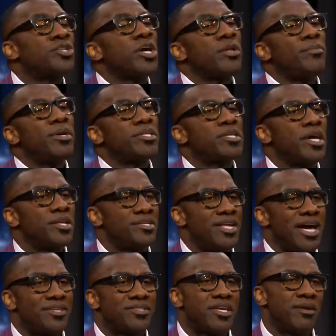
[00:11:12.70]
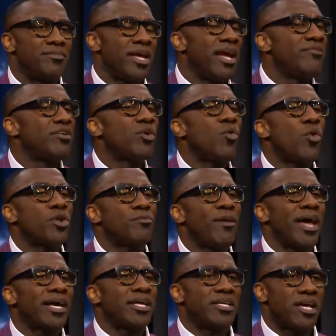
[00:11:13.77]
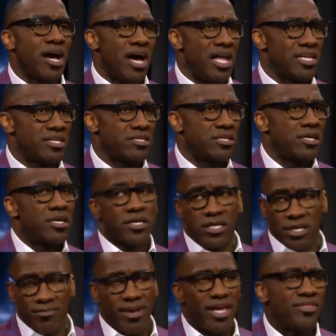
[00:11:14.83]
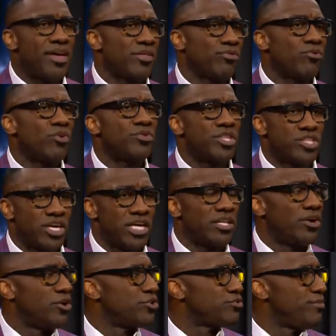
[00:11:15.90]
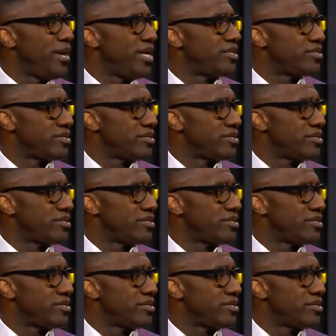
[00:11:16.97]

going to be a touchdown. Skip, every quarterback in college could have made that throw that Jalen Hurts made.